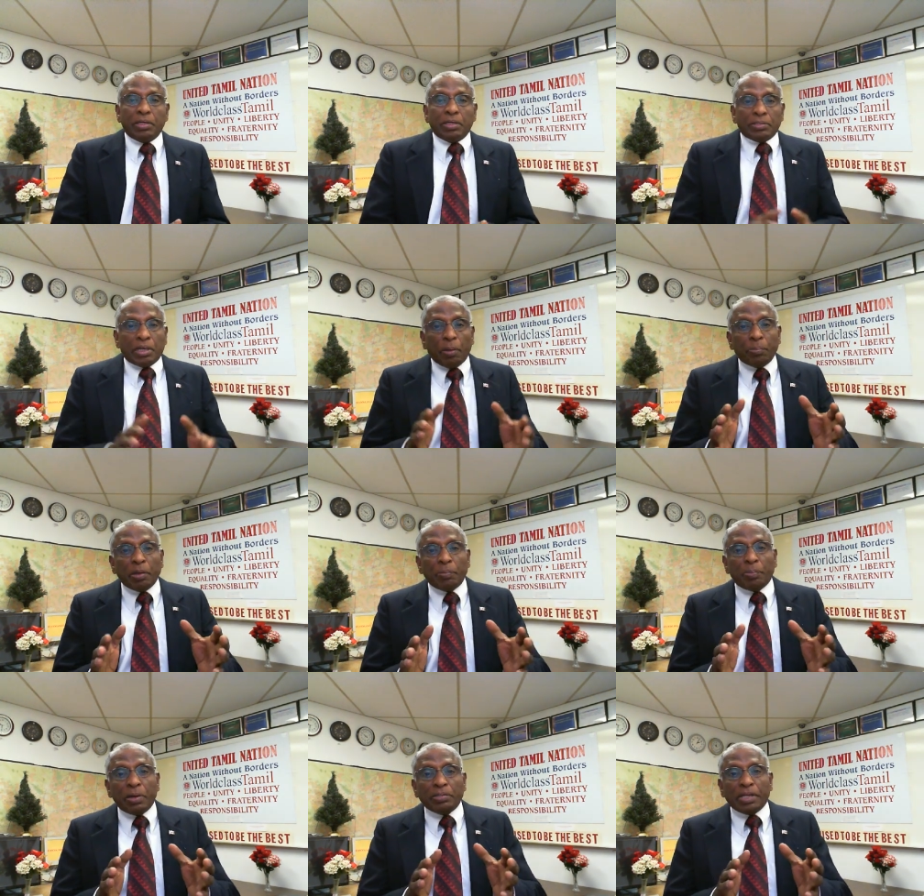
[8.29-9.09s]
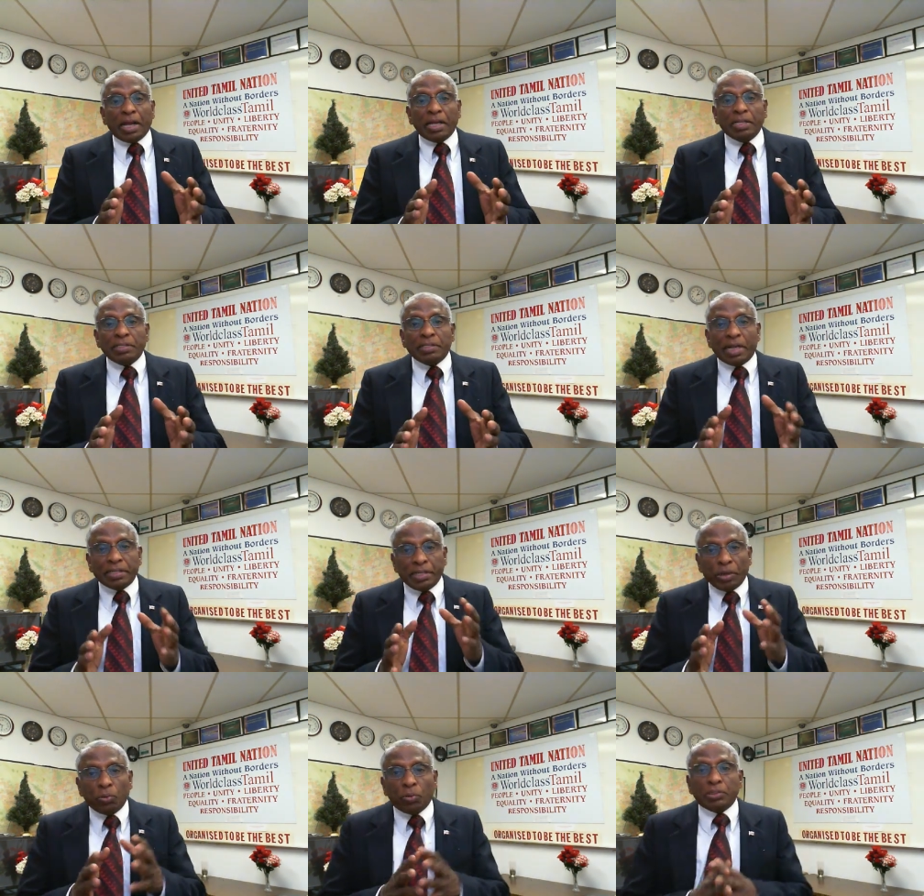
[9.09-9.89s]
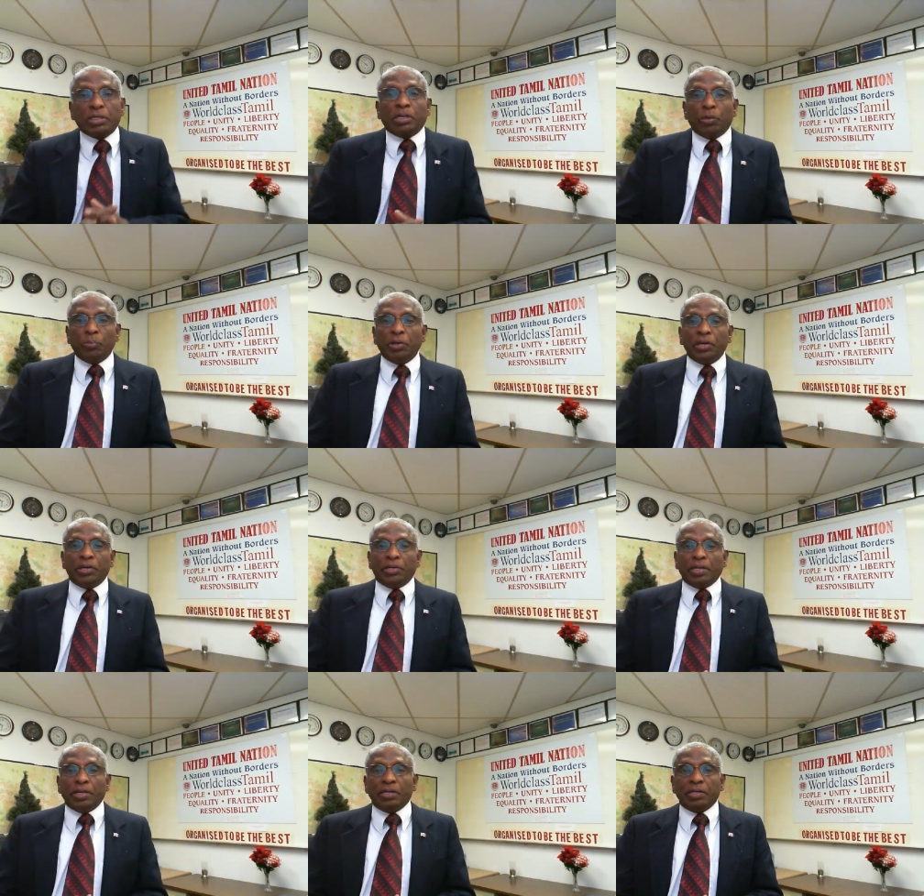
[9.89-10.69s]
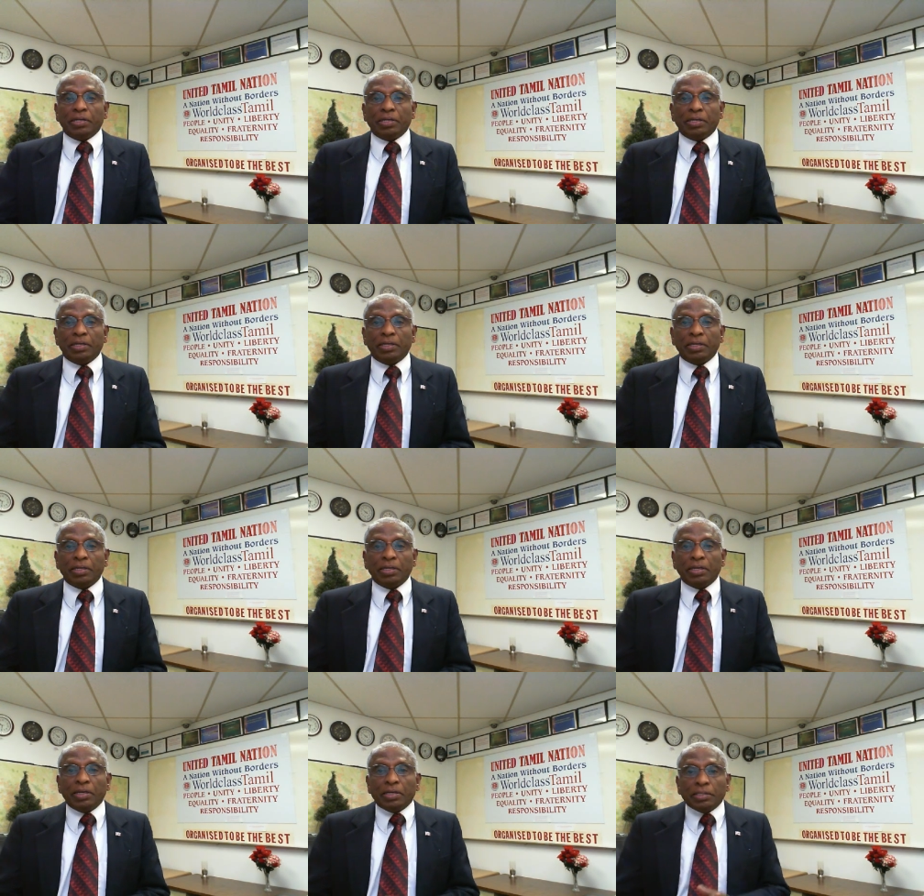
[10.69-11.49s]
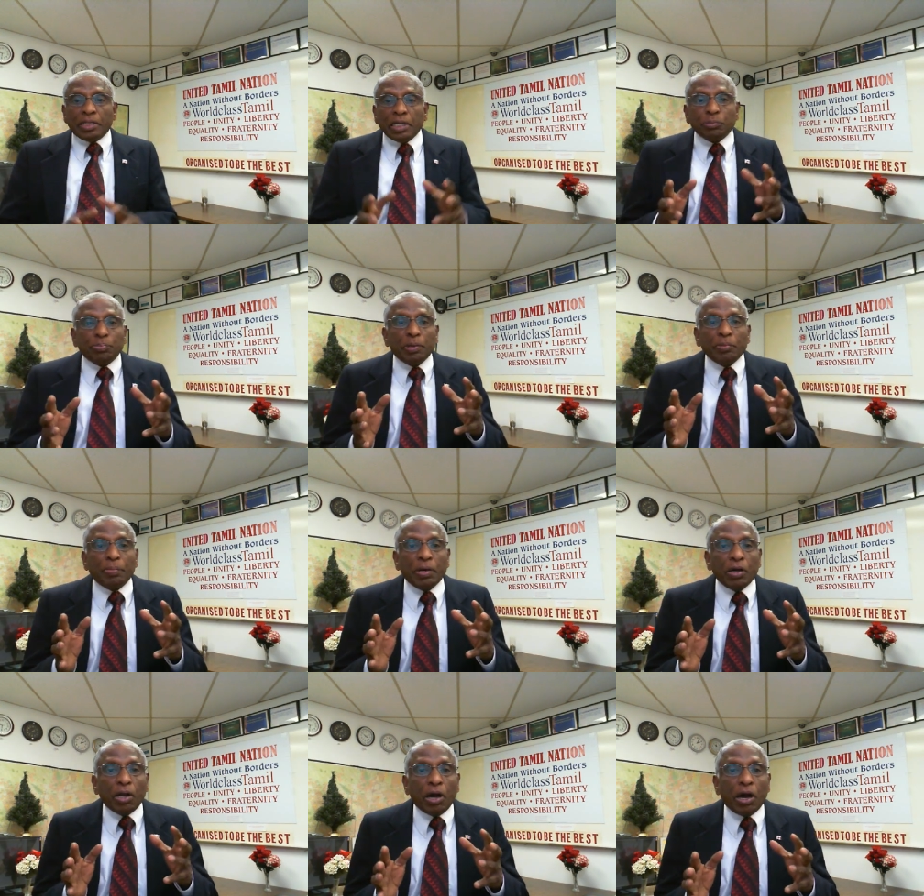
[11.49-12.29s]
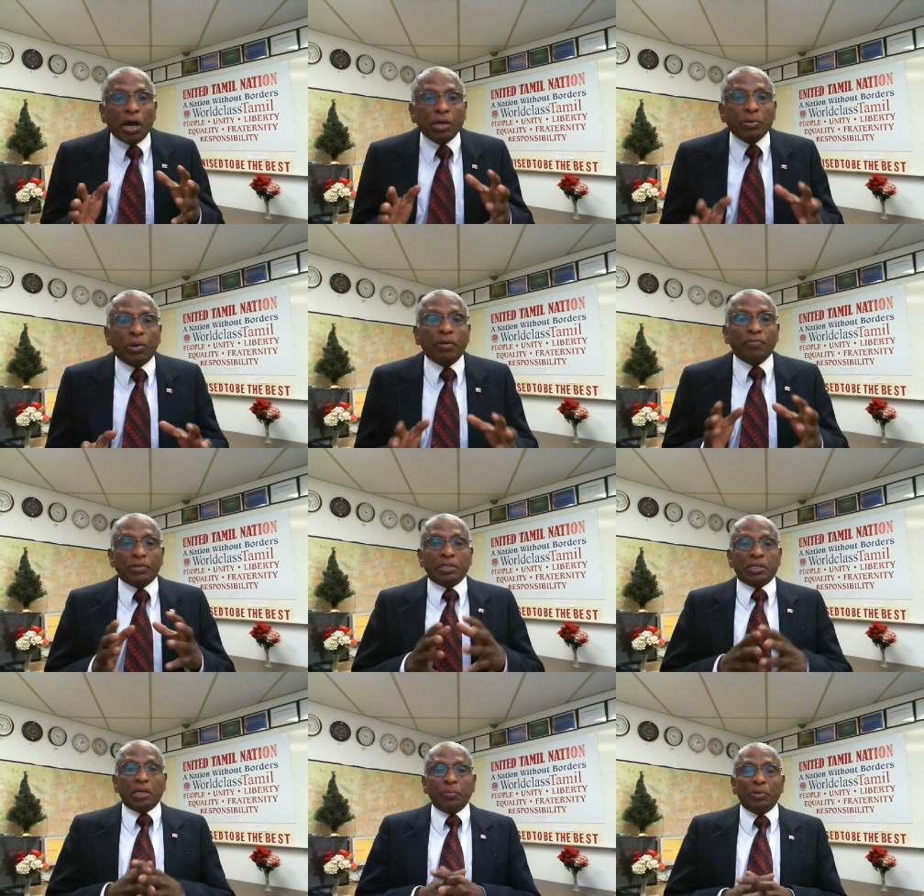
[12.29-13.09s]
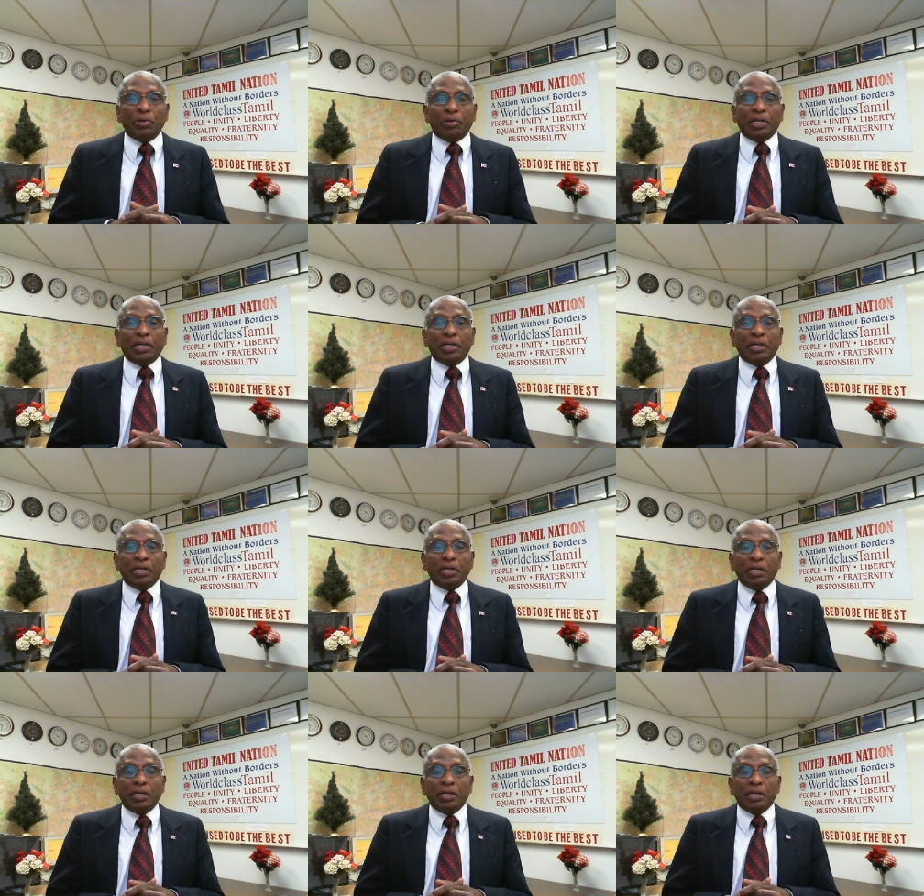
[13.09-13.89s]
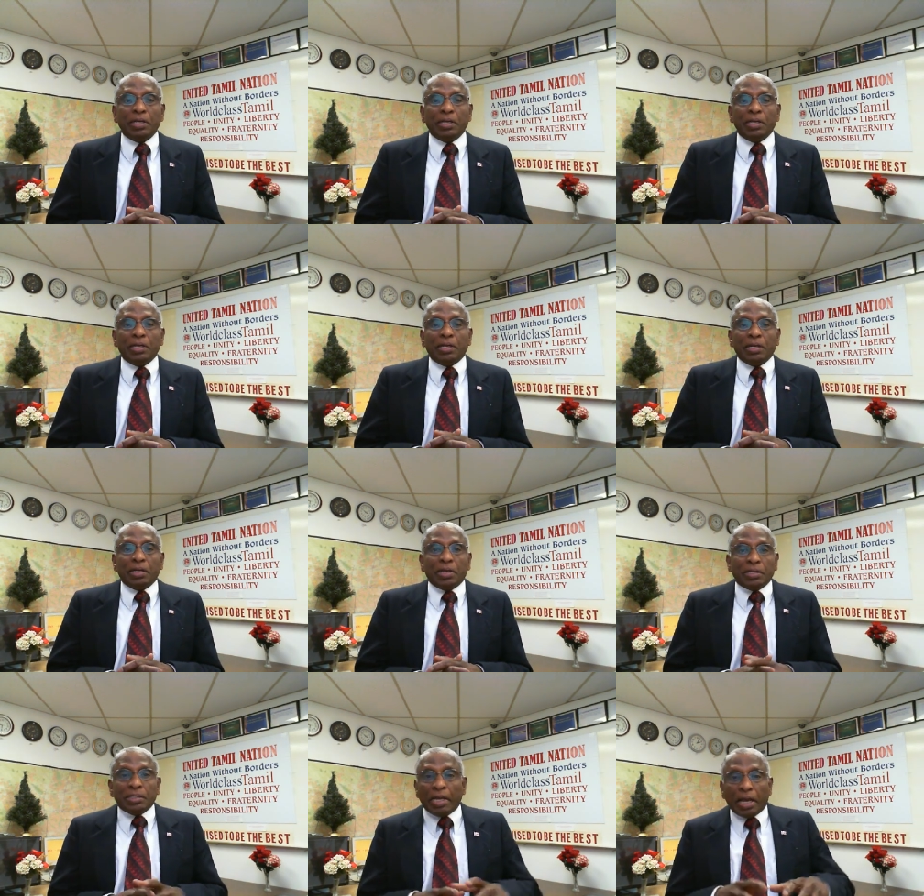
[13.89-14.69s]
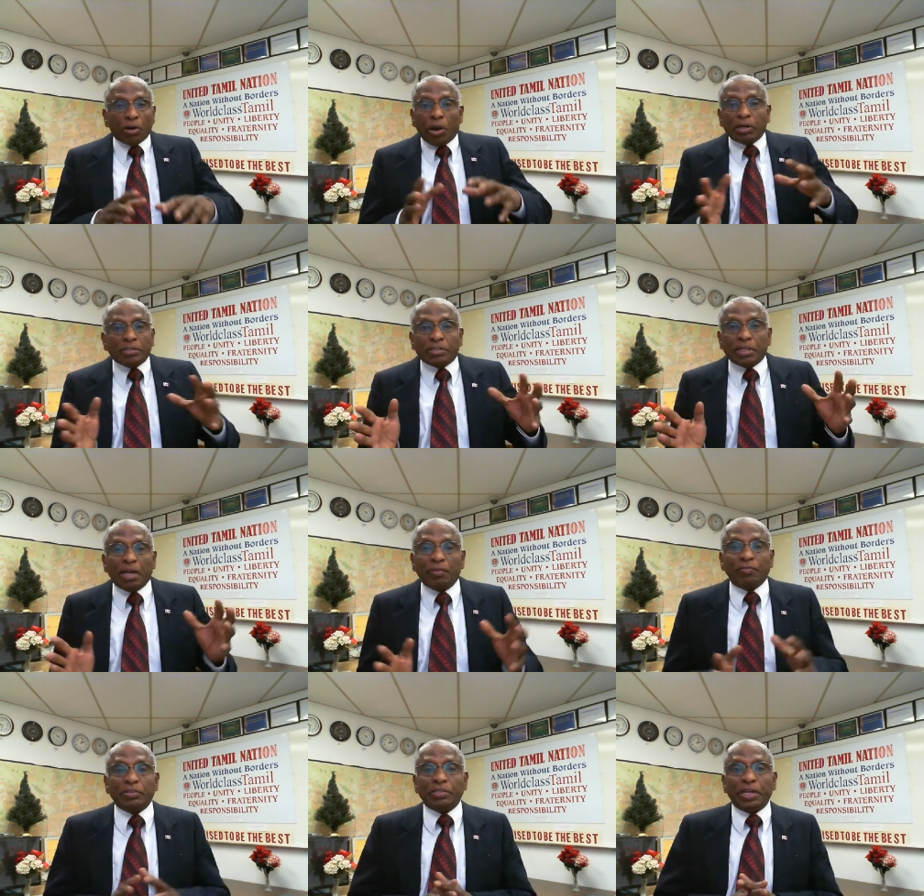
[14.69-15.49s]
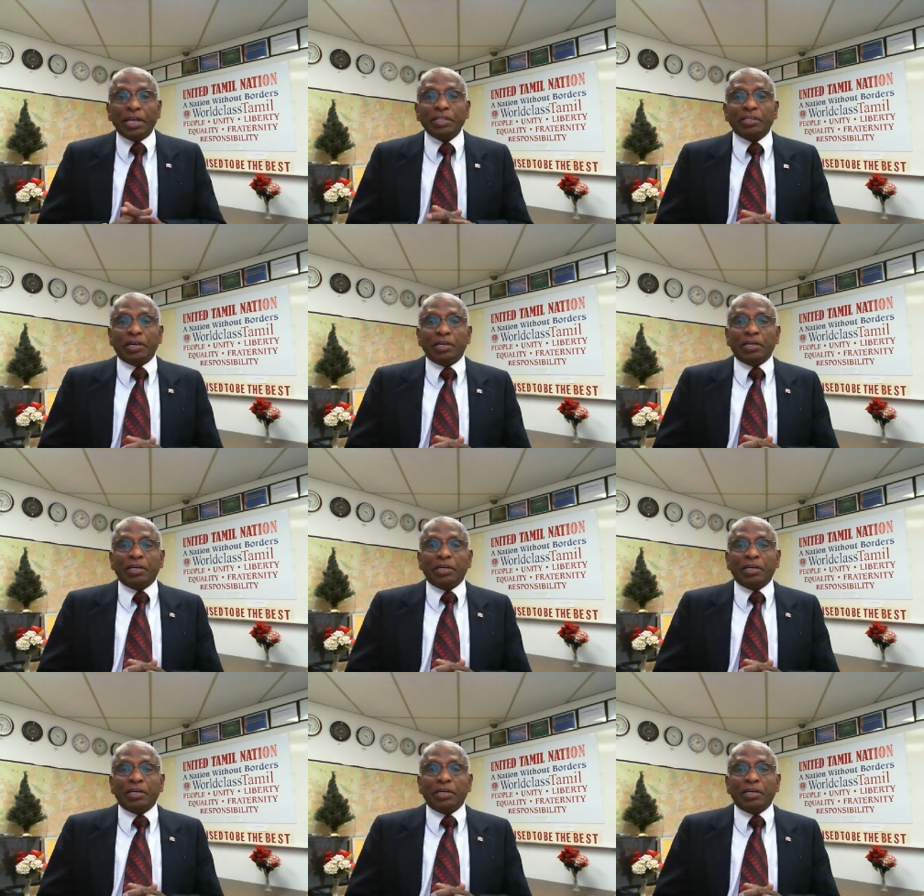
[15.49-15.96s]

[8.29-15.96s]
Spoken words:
Some people think that they own the community. These people are not for the community. They are not selfish either.